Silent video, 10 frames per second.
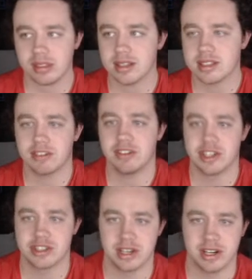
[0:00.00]
definitely
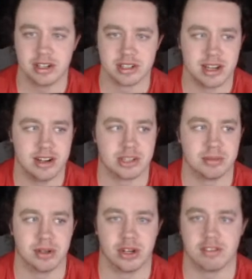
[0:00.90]
interested here. And Harrison
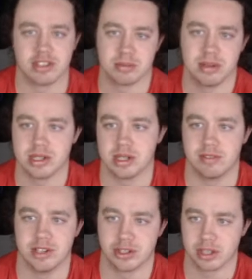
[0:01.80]
Burton off this place
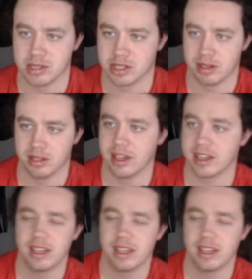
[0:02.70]
differential going to be something I like.